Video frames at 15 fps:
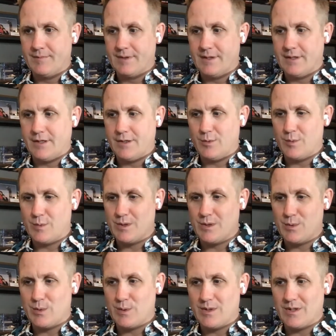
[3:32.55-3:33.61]

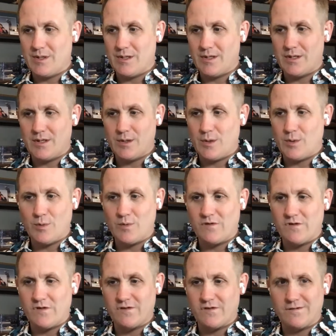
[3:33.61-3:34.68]
it
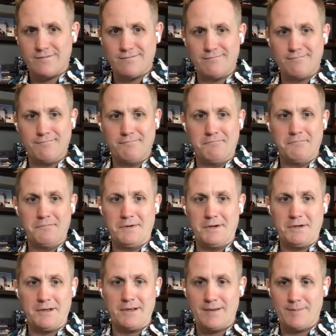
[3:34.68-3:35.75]
was just
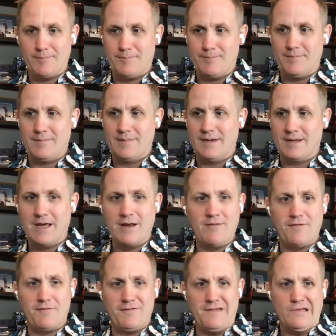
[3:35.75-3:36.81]
kind of
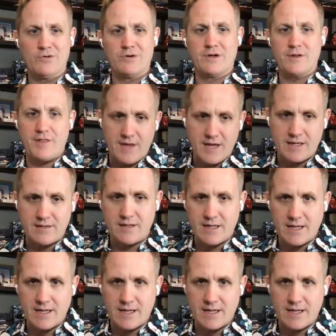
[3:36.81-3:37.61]
a feel good thing.